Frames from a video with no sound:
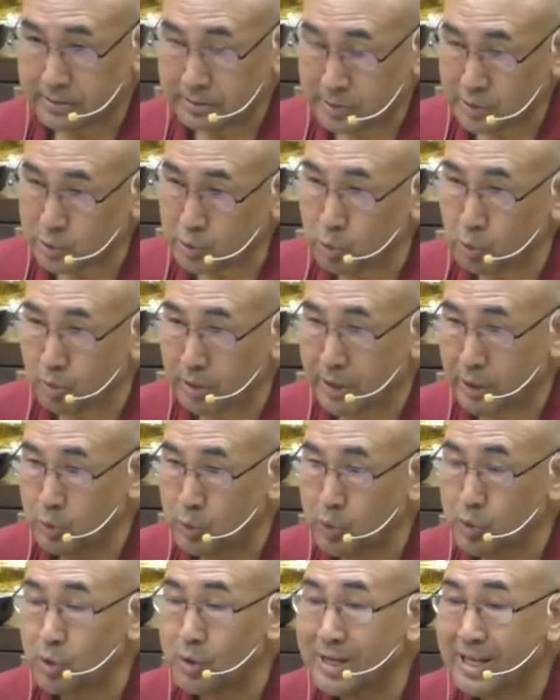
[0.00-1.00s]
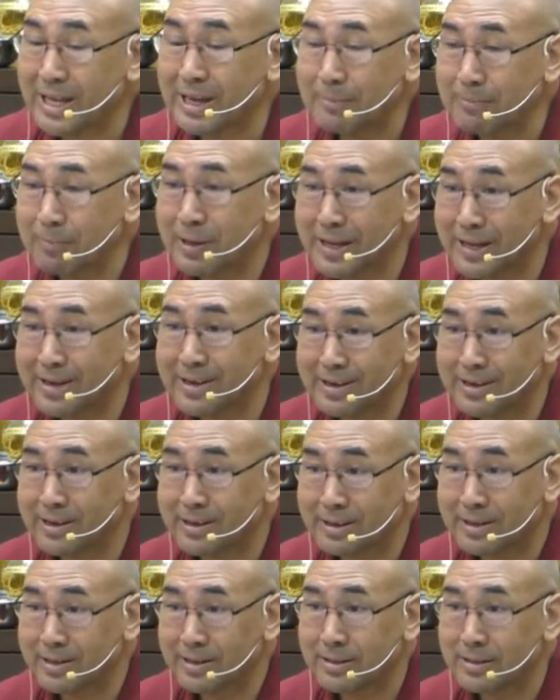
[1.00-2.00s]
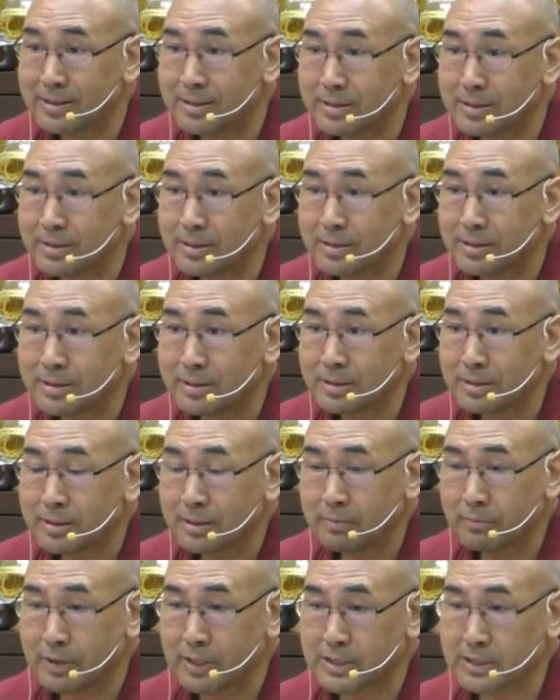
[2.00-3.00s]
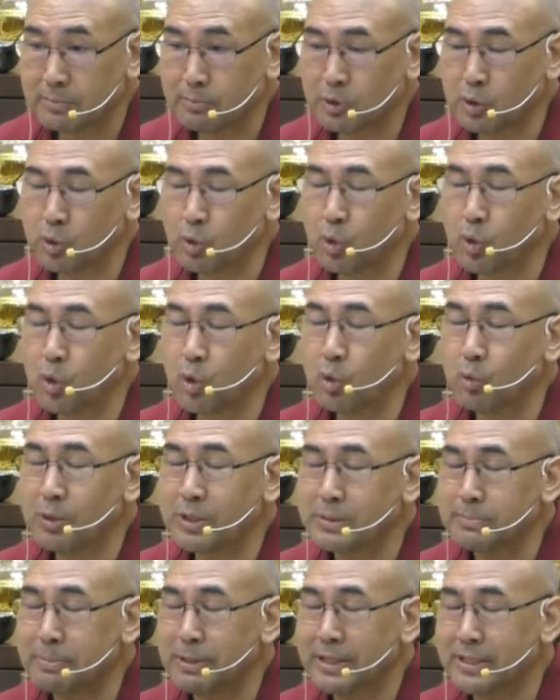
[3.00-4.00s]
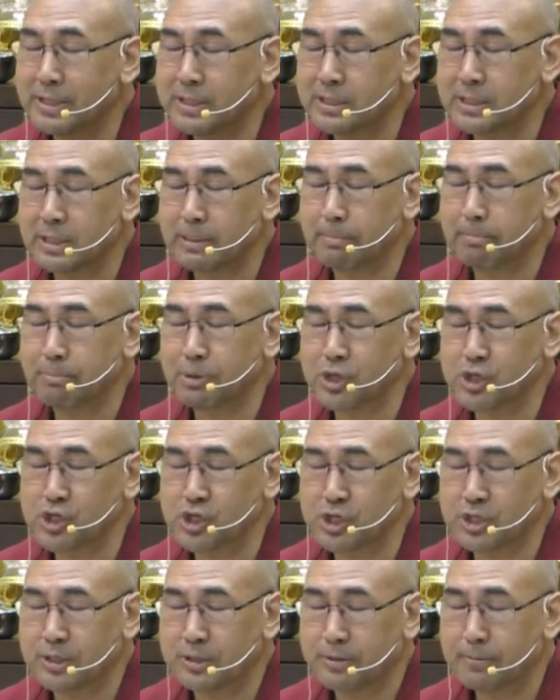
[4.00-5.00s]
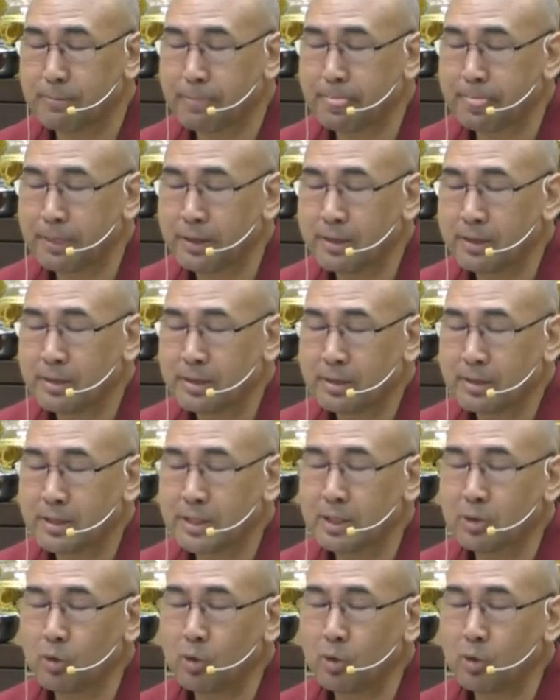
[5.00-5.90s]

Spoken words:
It looks like you don't have anger. For example, you always practice compassion, right?